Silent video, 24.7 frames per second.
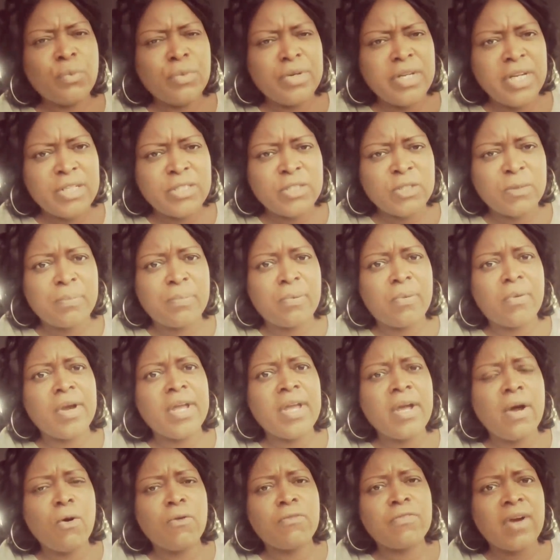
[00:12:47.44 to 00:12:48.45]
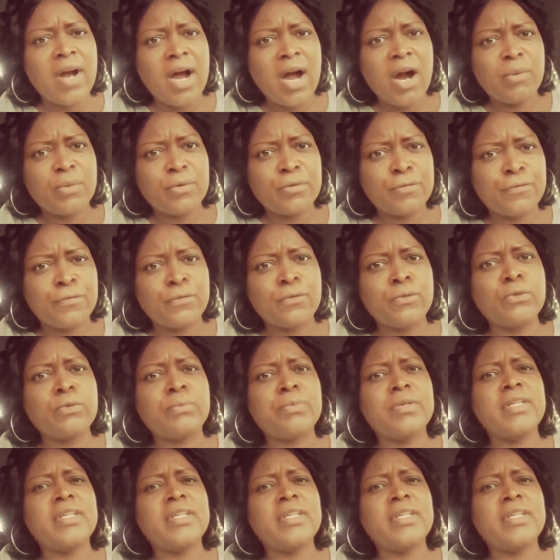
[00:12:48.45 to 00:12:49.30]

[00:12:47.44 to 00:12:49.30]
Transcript: we need to pray over our food.